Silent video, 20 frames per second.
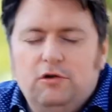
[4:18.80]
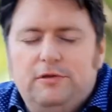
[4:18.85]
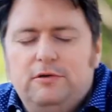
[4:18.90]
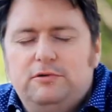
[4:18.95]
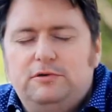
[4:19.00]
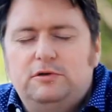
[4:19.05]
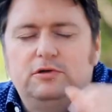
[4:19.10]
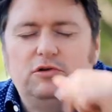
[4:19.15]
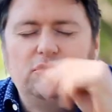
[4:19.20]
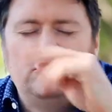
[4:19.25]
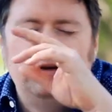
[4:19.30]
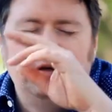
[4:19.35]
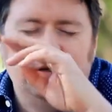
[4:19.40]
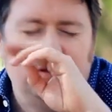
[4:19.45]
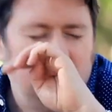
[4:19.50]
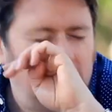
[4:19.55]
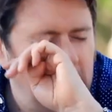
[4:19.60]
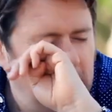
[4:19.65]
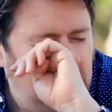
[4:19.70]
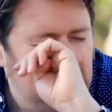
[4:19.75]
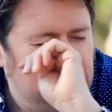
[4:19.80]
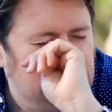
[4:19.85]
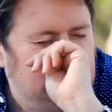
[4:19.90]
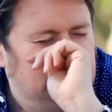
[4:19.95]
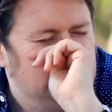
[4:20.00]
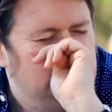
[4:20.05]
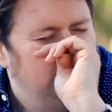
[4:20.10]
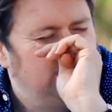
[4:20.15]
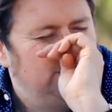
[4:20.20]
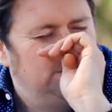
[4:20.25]
Look, there was a joint I used to
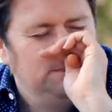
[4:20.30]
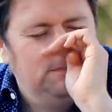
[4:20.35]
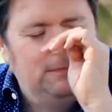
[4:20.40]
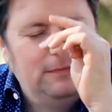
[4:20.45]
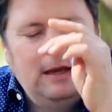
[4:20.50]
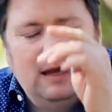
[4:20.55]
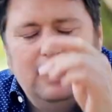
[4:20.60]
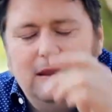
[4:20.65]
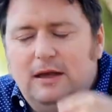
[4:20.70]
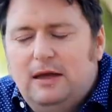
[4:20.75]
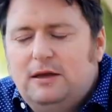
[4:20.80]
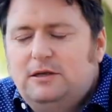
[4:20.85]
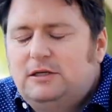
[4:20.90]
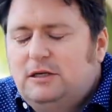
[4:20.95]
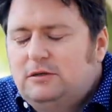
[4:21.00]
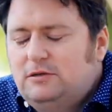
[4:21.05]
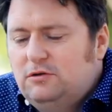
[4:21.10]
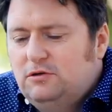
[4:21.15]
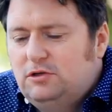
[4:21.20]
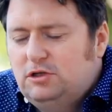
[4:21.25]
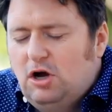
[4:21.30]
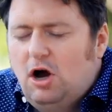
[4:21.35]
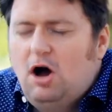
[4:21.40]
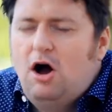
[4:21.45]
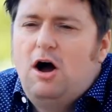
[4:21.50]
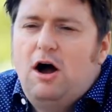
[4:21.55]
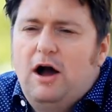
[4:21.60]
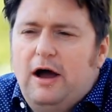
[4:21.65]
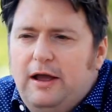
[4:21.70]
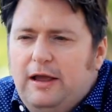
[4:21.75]
live, and they used to do
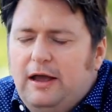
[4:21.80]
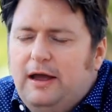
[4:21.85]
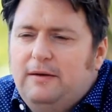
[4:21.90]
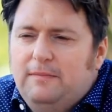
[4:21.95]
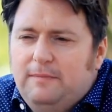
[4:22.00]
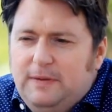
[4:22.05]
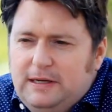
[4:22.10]
Thai and